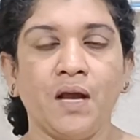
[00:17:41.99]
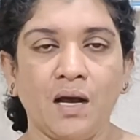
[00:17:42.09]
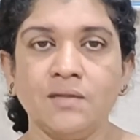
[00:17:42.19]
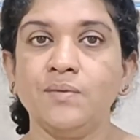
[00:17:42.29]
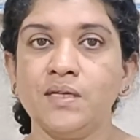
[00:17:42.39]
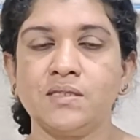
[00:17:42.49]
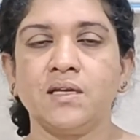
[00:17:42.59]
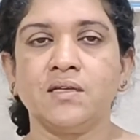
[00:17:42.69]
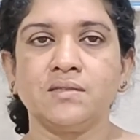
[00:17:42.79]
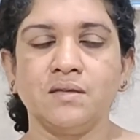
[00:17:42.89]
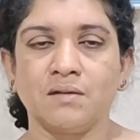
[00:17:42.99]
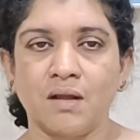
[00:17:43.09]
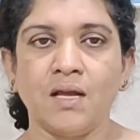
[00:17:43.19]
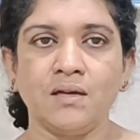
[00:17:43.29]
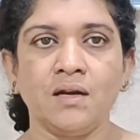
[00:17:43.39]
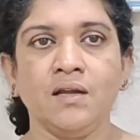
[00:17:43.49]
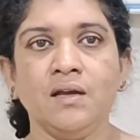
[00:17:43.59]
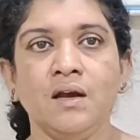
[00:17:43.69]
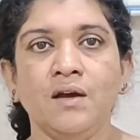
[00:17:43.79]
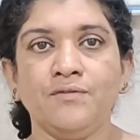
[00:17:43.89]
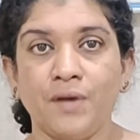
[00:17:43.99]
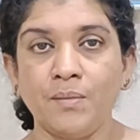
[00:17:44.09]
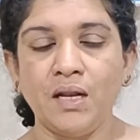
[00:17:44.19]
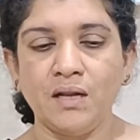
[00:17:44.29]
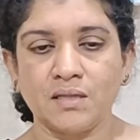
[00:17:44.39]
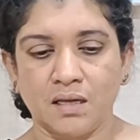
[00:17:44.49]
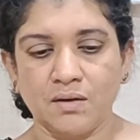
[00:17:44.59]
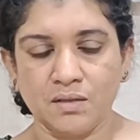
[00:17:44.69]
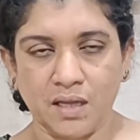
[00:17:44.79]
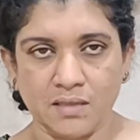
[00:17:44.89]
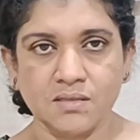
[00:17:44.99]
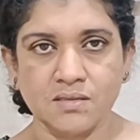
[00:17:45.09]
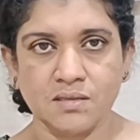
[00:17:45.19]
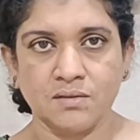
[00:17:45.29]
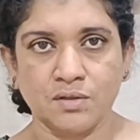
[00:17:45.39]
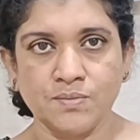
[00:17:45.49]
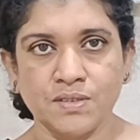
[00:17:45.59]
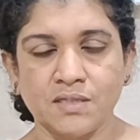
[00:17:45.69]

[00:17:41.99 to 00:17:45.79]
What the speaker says: Otherwise, there are rarely familial thyroid cancer syndromes,